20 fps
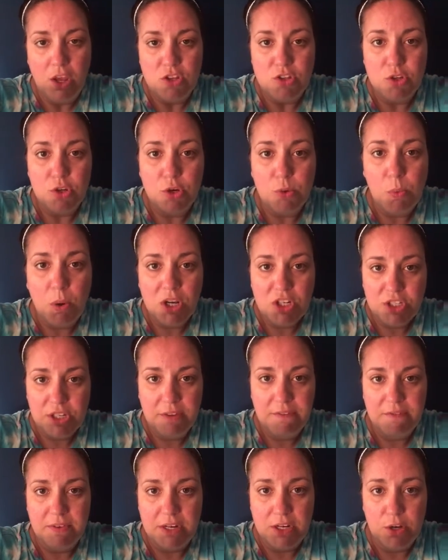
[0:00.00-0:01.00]
So you're going to watch
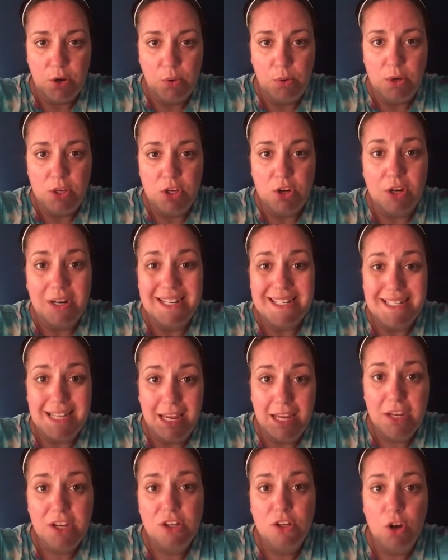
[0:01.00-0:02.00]
that video, you're going to
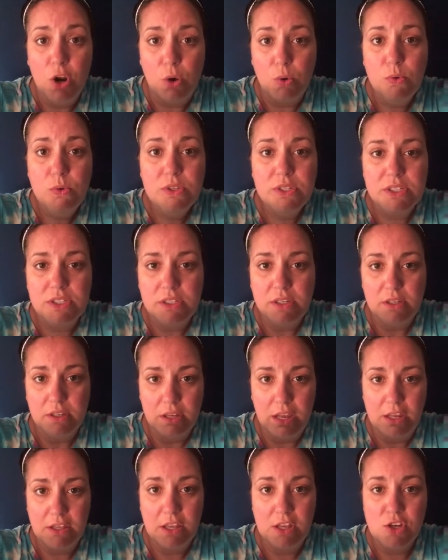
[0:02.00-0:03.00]
take notes,
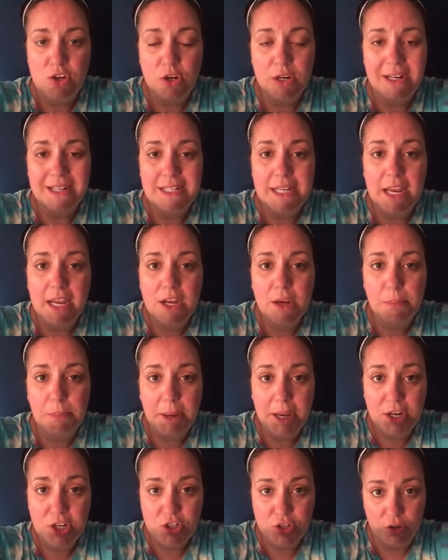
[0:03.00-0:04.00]
and then you're going to take a
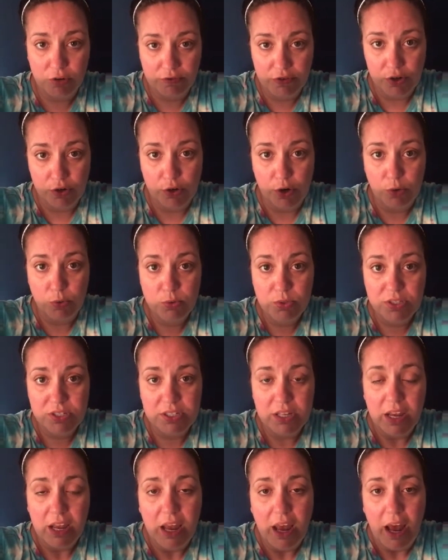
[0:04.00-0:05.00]
picture of your
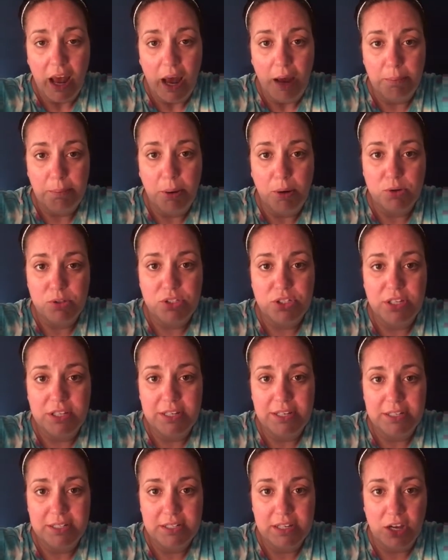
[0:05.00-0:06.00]
notes and post to
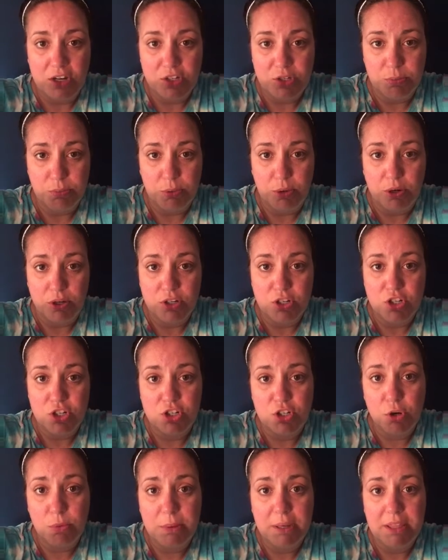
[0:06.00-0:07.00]
the discussion board to
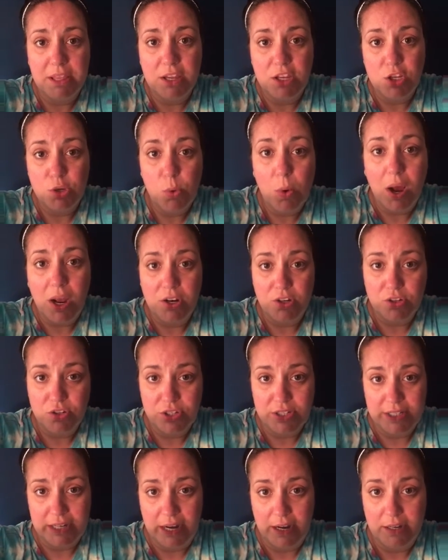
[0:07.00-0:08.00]
show me that you
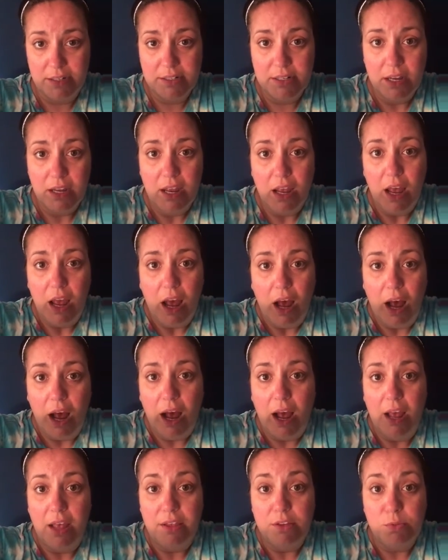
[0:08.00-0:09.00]
understand
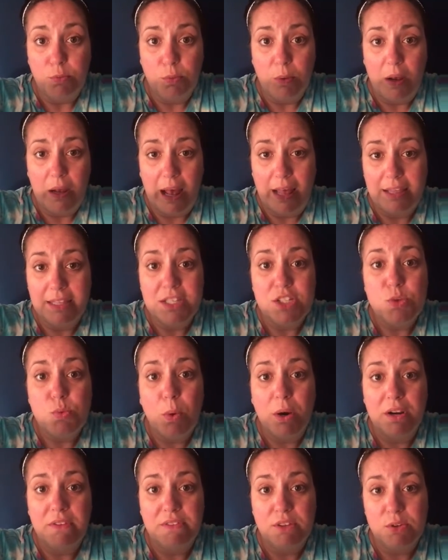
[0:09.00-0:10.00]
at least
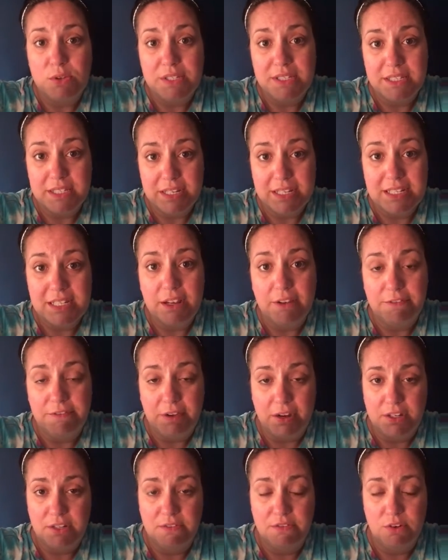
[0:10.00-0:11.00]
one of those 6
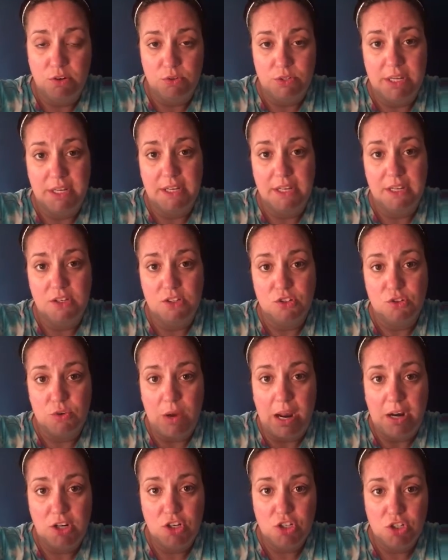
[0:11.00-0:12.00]
effective note-taking
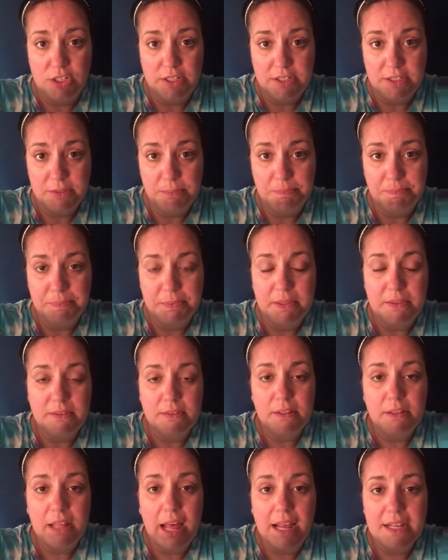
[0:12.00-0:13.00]
strategies.
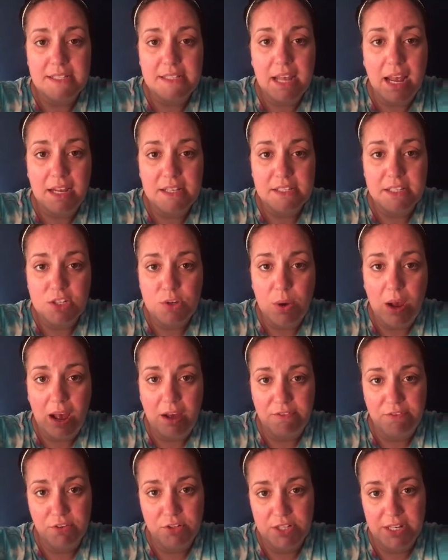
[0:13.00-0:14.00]
The last task that you
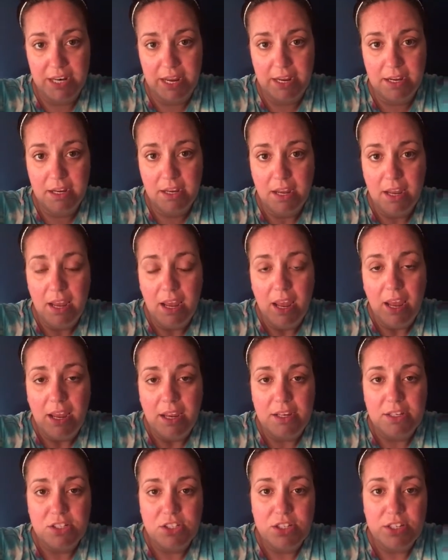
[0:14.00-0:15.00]
have for today
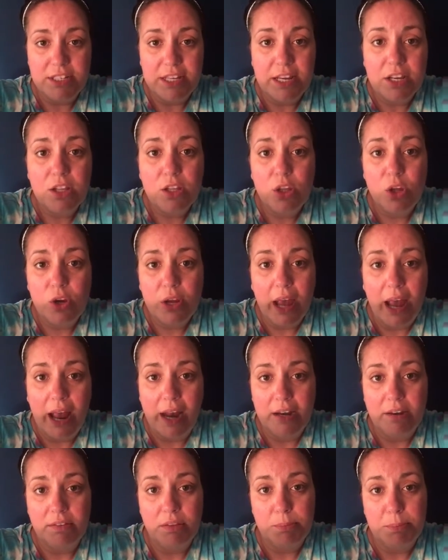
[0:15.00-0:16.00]
is to take a look at
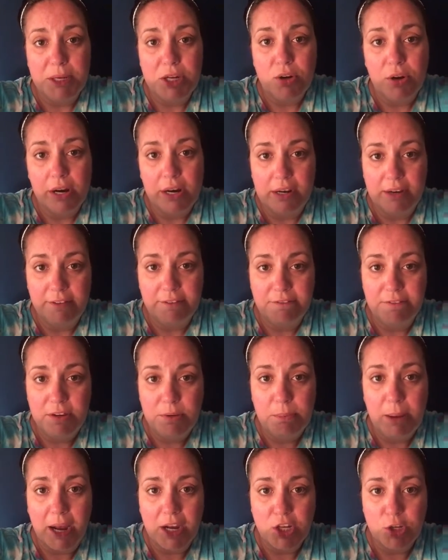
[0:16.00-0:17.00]
any of the peer editing
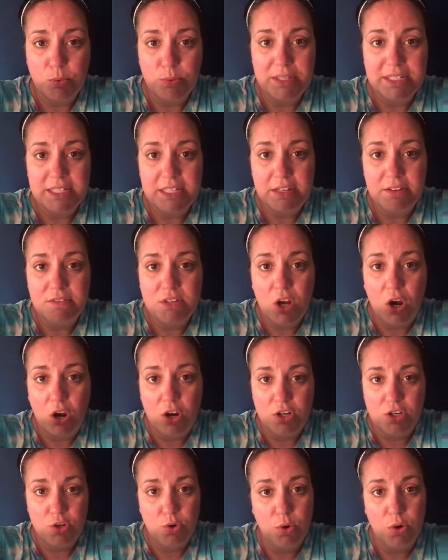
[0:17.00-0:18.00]
feedback you received
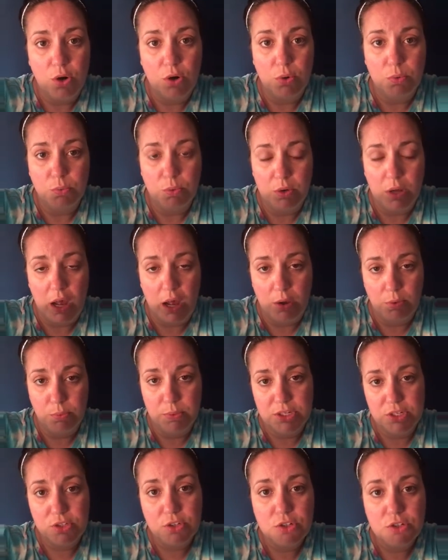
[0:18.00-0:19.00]
on your
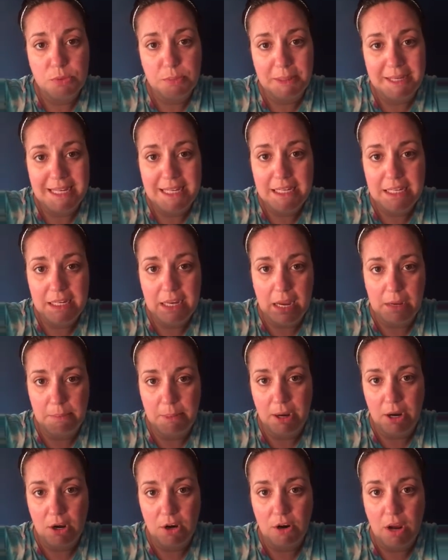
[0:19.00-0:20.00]
research PEA
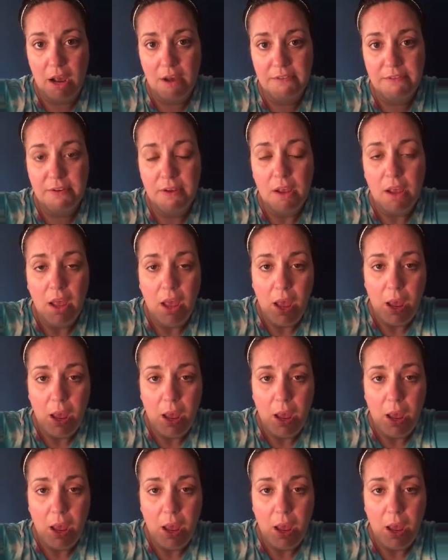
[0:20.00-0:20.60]
paragraph.